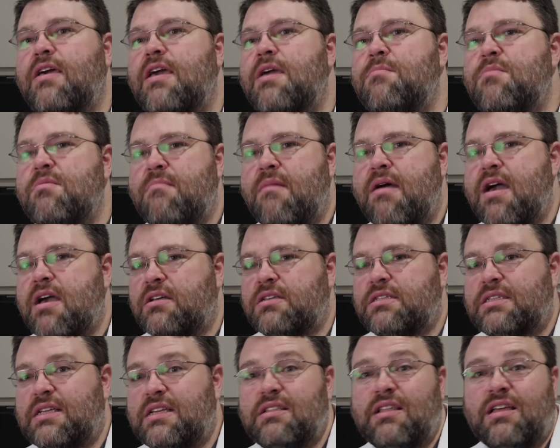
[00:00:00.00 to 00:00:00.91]
to
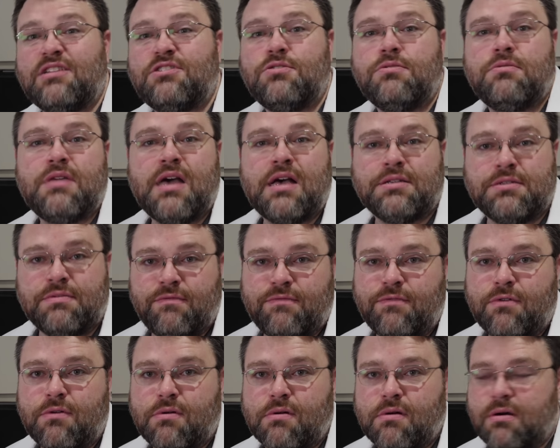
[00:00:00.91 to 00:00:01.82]
MMX in like
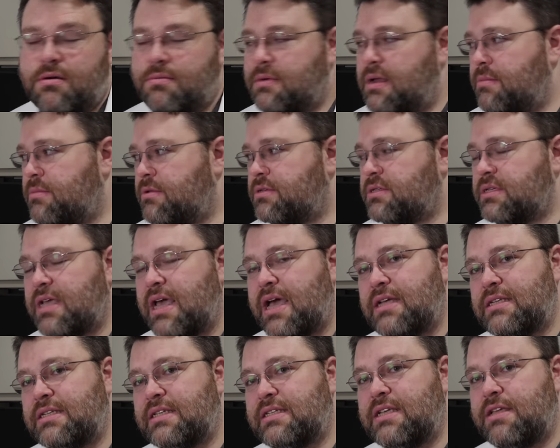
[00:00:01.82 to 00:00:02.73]
2004. Now I'm using
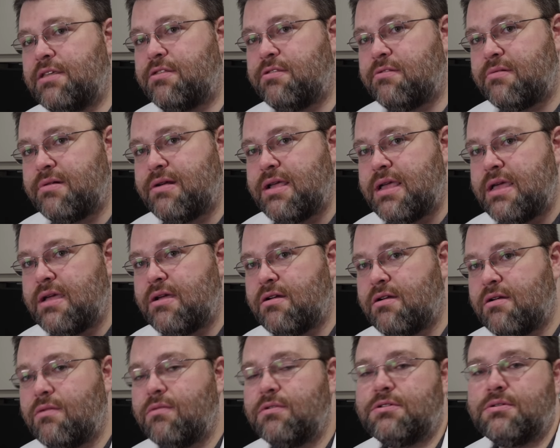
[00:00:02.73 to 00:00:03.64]
SSE 3
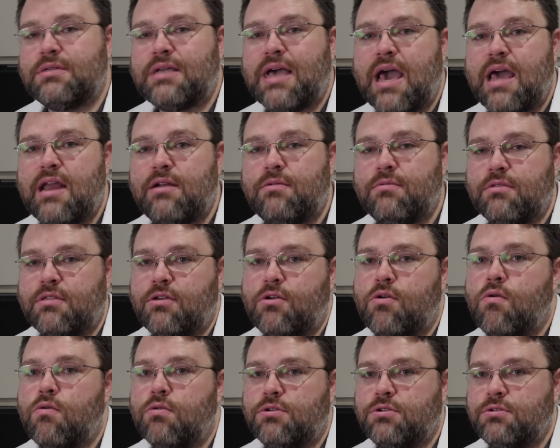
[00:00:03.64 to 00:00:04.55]
here, which was added with the
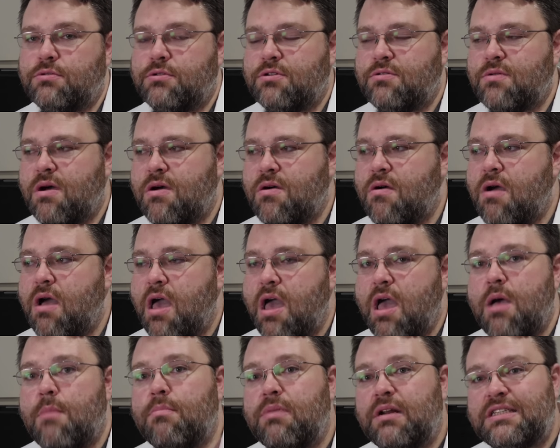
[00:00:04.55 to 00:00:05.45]
Core 2 Duo,
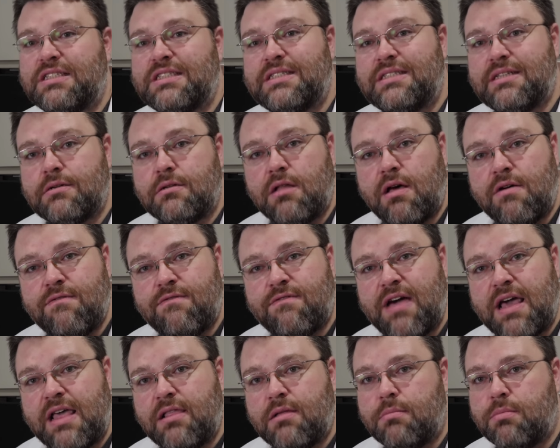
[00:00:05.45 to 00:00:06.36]
but it's still
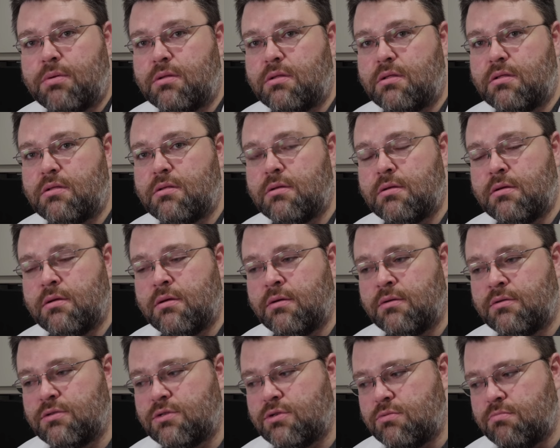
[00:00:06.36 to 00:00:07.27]
available
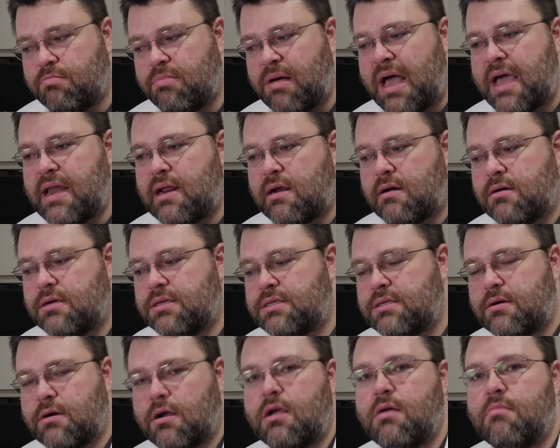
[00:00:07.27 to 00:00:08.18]
to
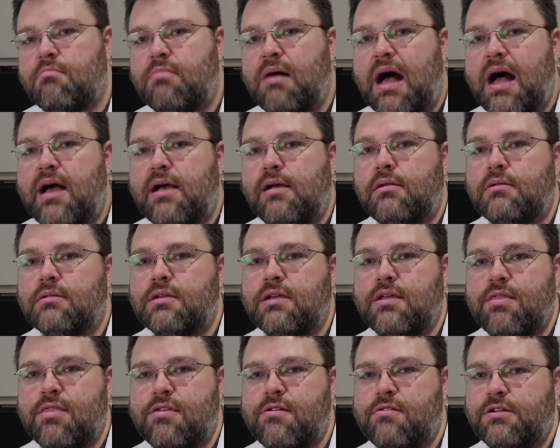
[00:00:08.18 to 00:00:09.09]
binaries that are
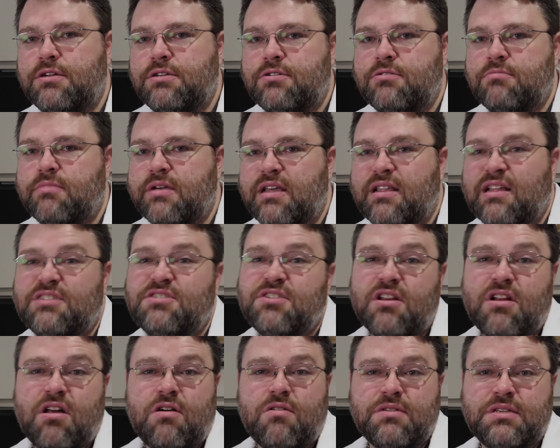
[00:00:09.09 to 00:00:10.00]
compiled in 32-bit. That's
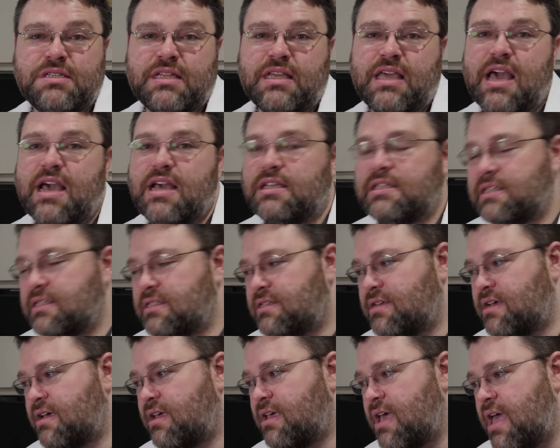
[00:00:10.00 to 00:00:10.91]
not always the case.
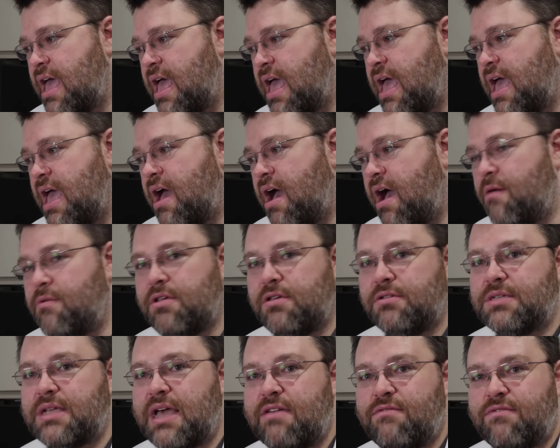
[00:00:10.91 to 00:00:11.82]
It's like, I
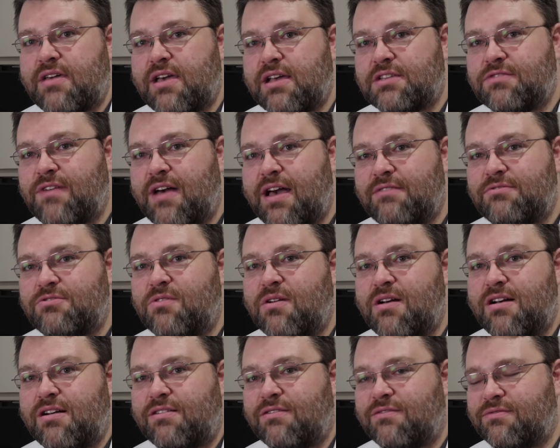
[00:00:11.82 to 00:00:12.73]
wanna use AVX
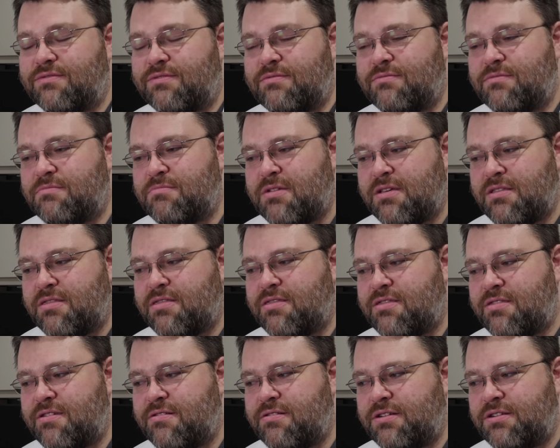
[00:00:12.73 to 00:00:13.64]
512 with my
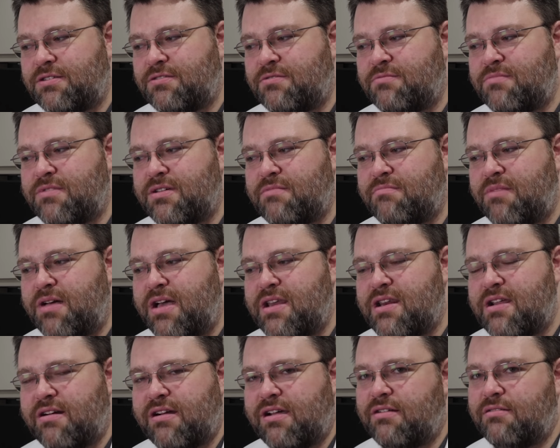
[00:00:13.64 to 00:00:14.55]
32-bit
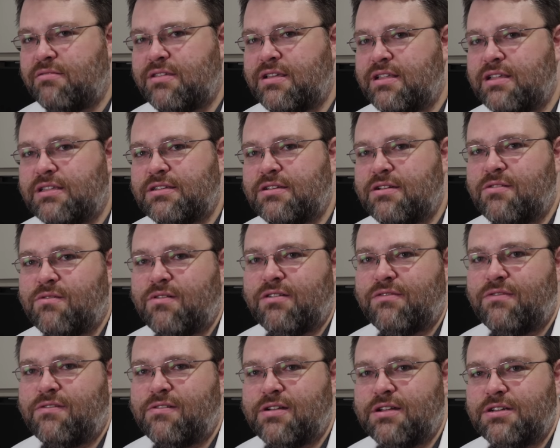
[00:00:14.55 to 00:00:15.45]
binary. I don't think that's gonna
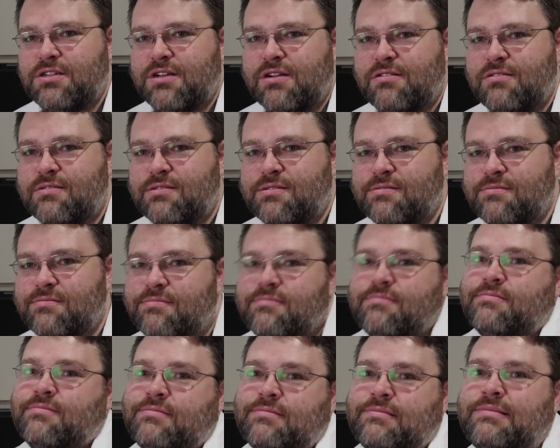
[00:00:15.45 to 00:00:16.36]
work for you, Chuckles.
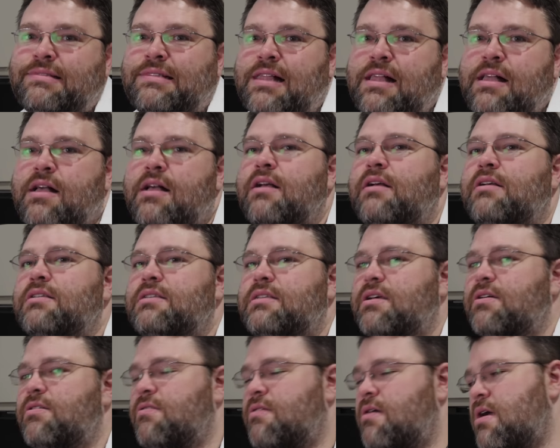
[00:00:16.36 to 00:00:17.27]

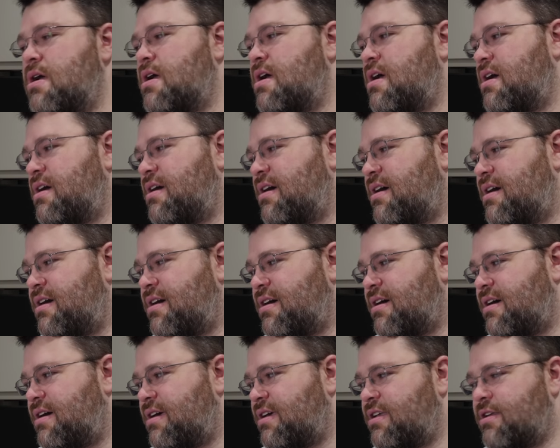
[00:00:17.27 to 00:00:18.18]
So,
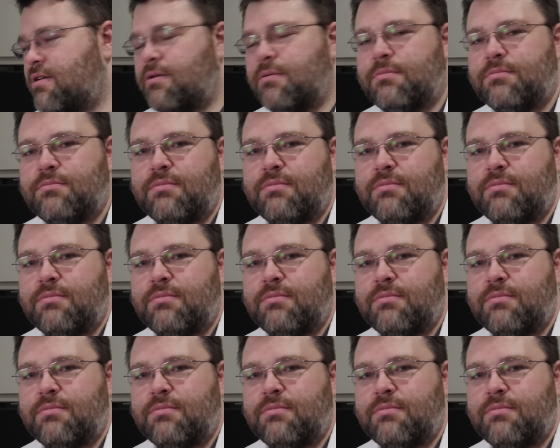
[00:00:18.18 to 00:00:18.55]
uh, you know,